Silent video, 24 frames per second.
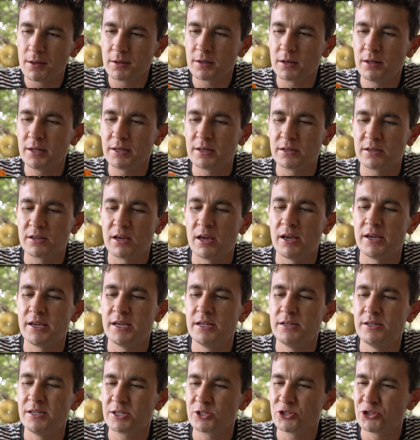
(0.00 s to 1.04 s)
Kind of like a cakey
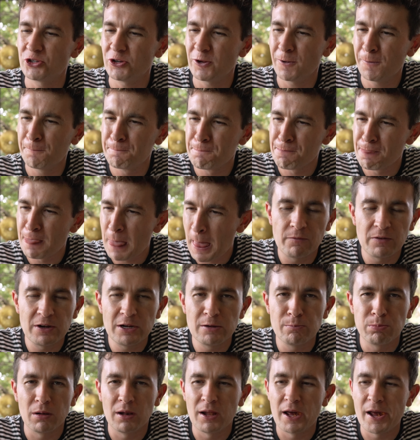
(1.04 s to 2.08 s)
texture. Very
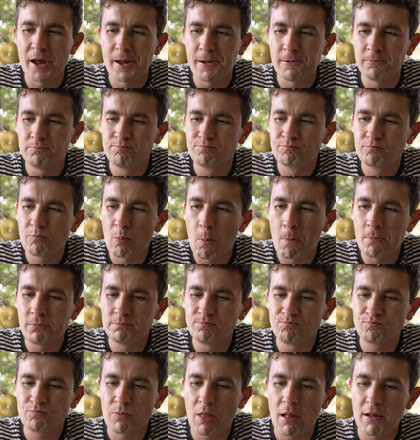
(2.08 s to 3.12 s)
plain.
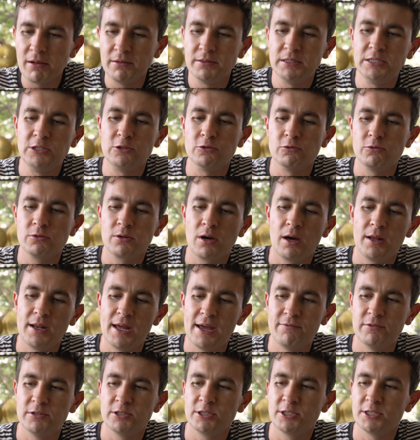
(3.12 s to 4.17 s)
These all kind of
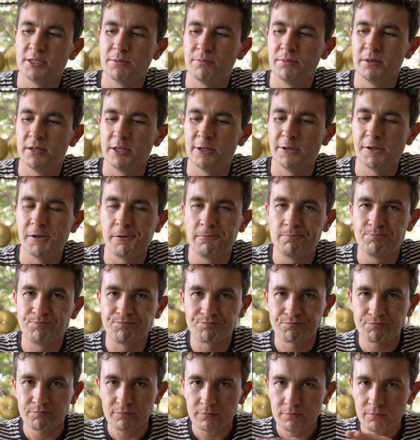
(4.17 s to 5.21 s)
have a similar
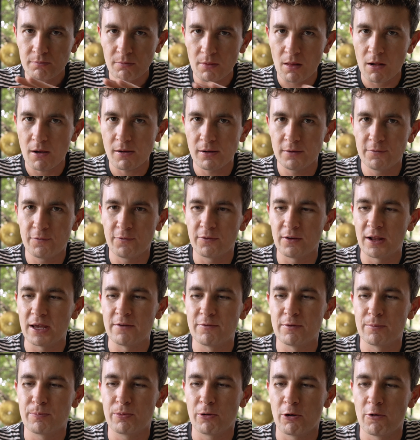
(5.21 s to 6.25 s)

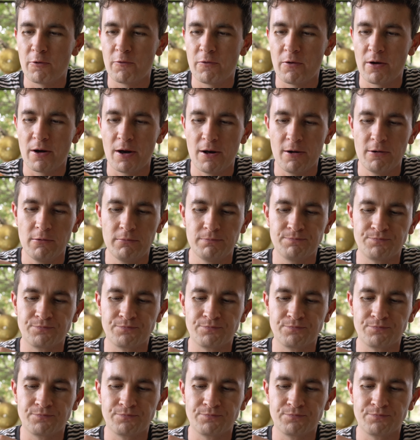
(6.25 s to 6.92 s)
flavor profile.